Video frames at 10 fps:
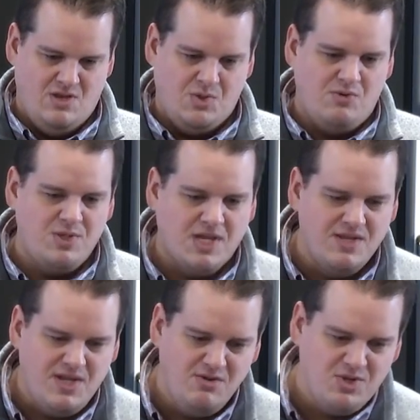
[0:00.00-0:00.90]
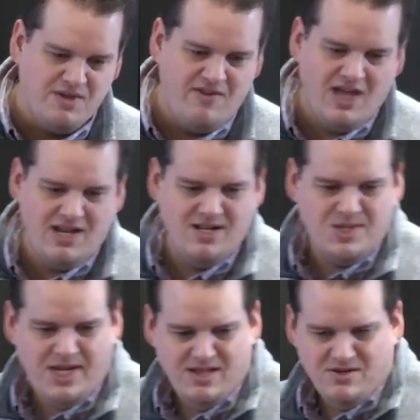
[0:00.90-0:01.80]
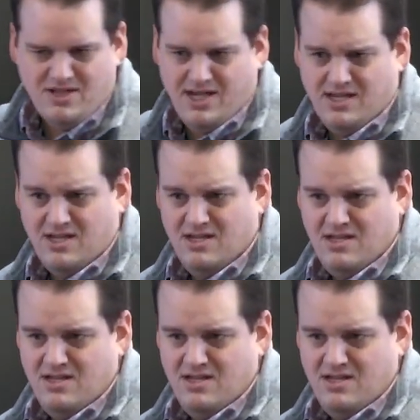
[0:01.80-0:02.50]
So what does a continuously validated state look like?